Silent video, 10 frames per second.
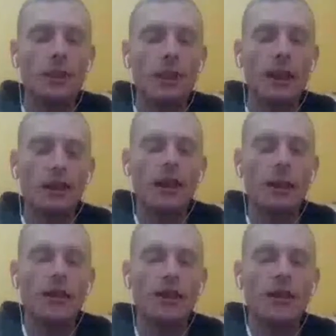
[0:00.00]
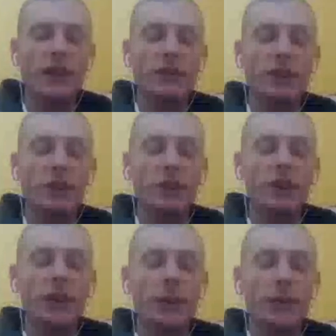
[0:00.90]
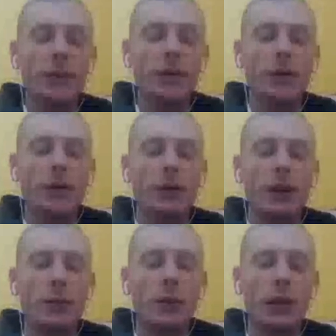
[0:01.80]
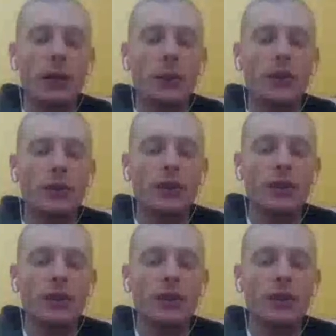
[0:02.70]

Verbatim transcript: And now Sunnycide's the only target, which means we can do a lot more damage.